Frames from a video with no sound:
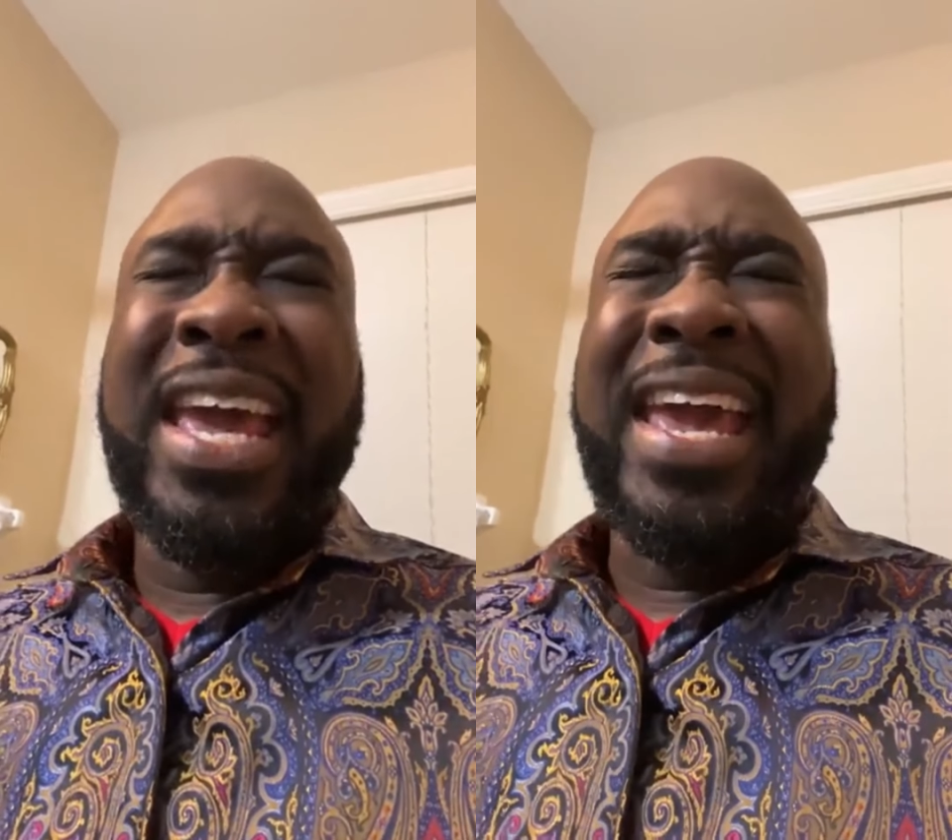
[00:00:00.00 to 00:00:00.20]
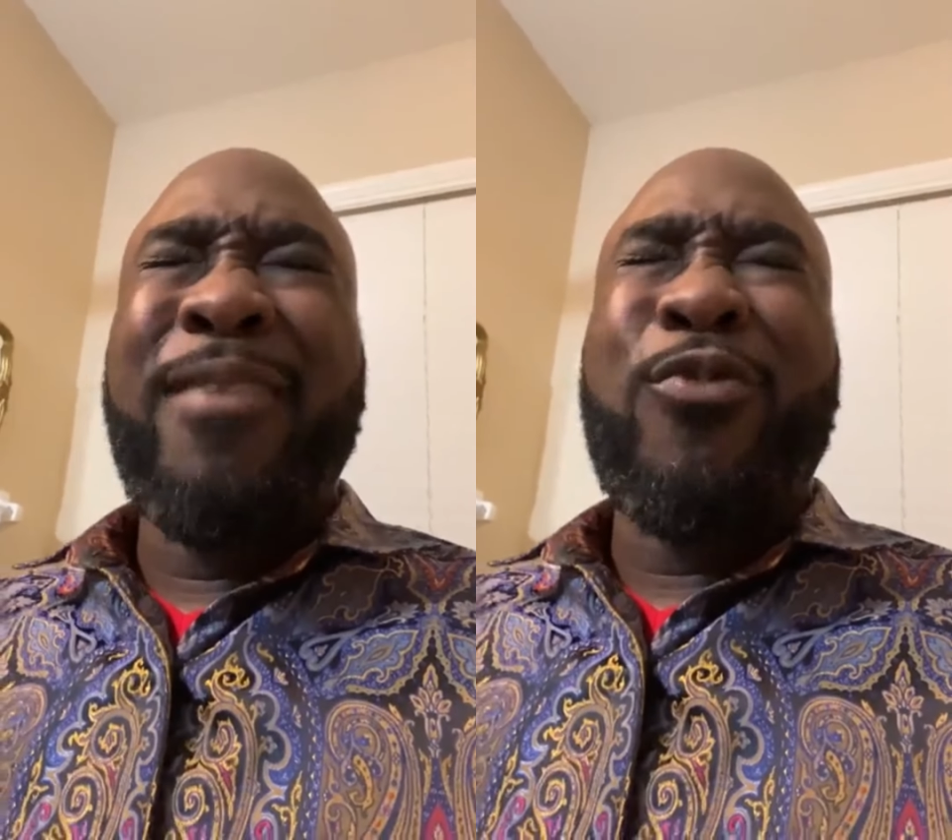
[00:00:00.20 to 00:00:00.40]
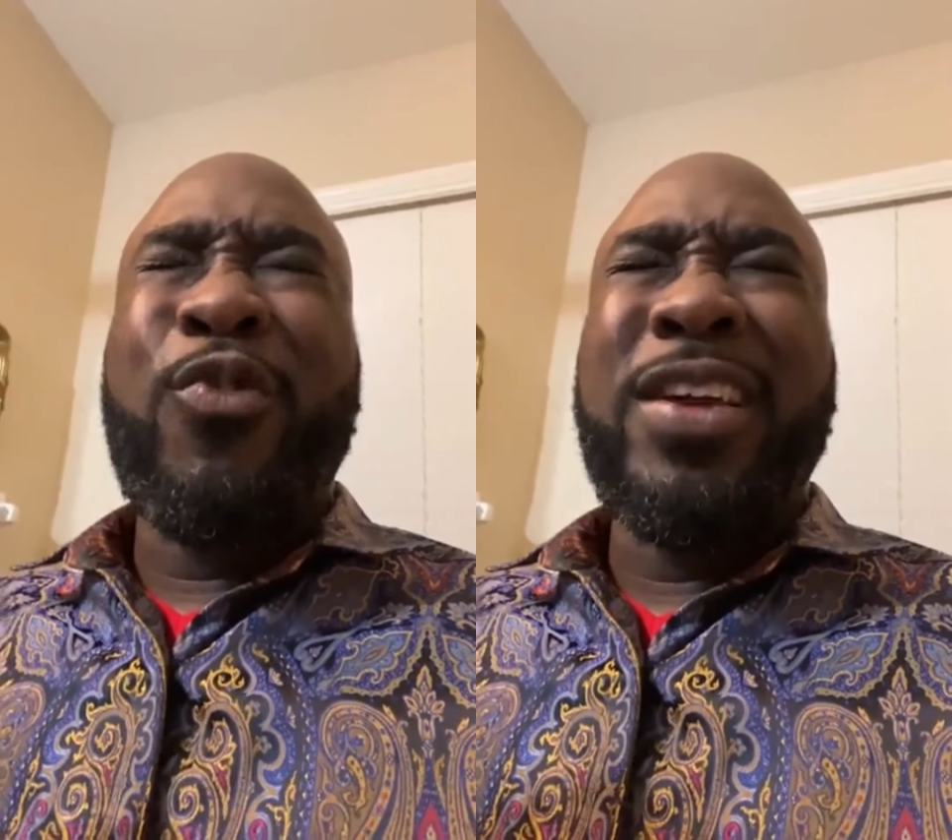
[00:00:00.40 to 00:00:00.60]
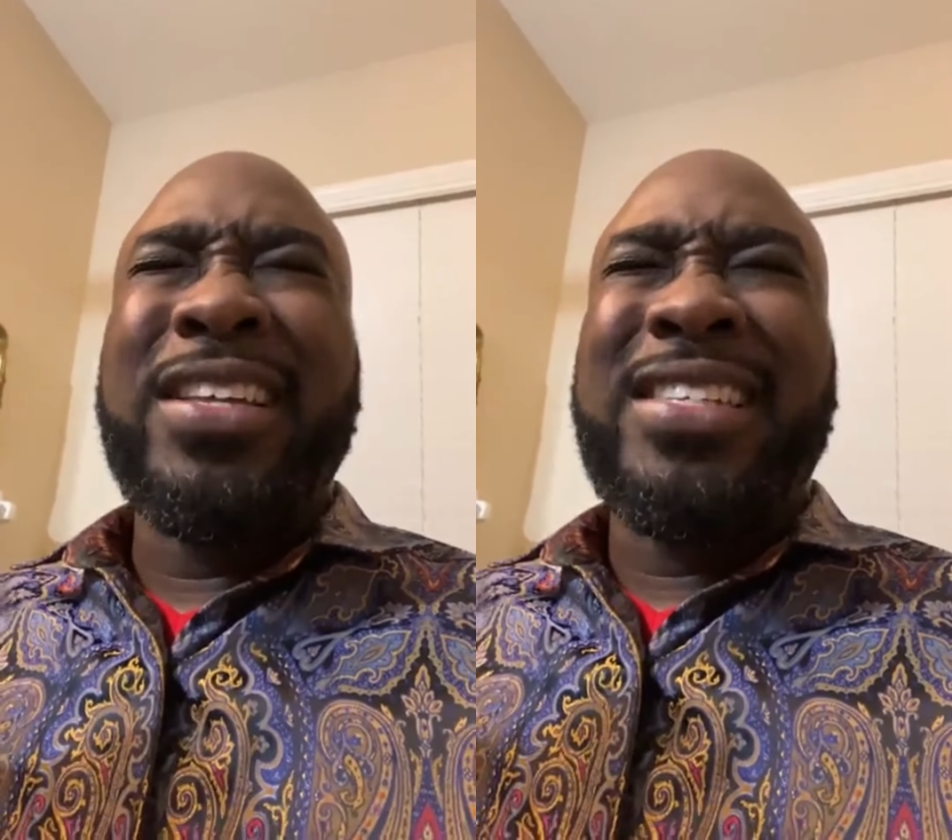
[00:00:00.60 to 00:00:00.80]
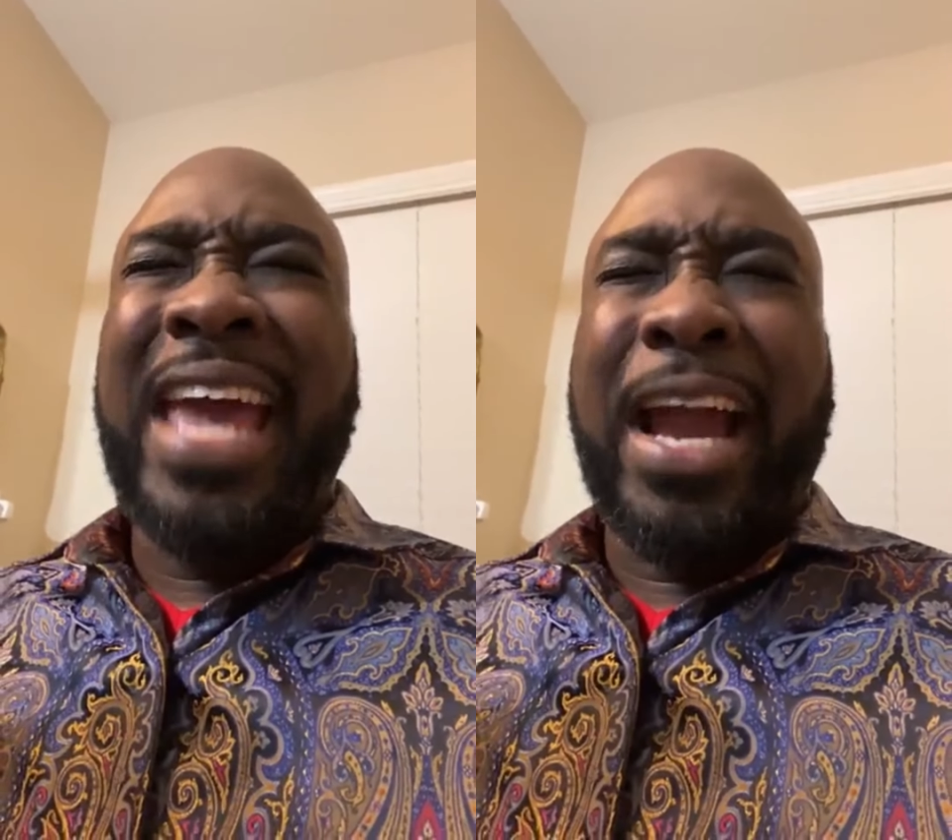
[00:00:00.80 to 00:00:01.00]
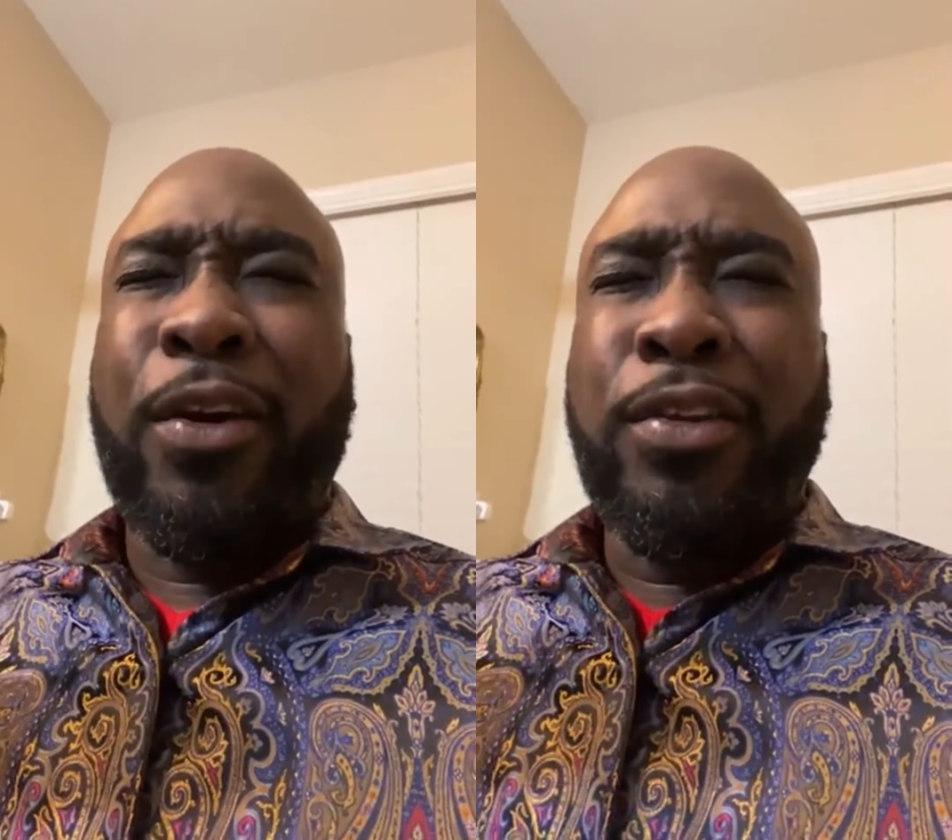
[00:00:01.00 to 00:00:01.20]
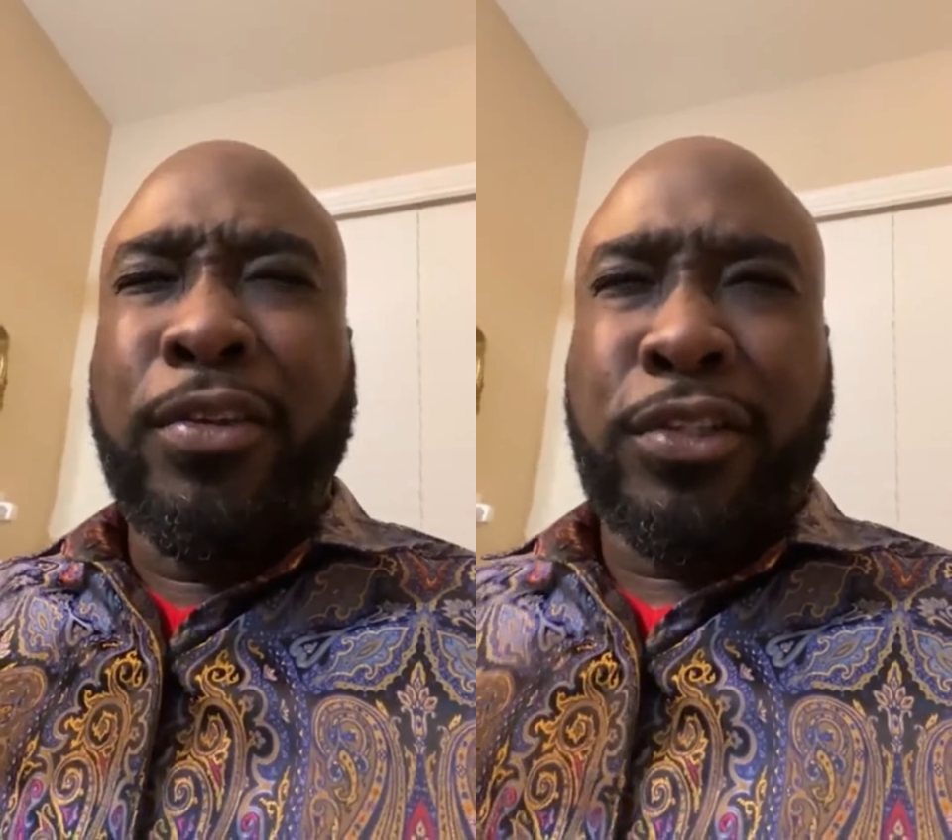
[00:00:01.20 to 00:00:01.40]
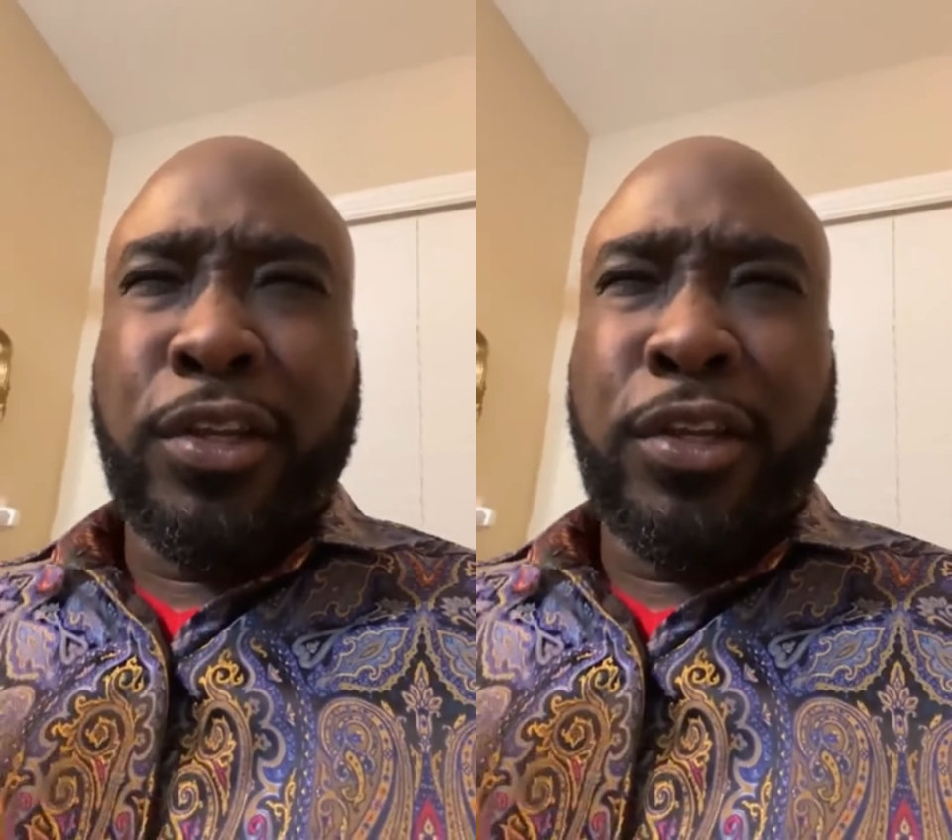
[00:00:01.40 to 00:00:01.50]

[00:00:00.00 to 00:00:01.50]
every attack on your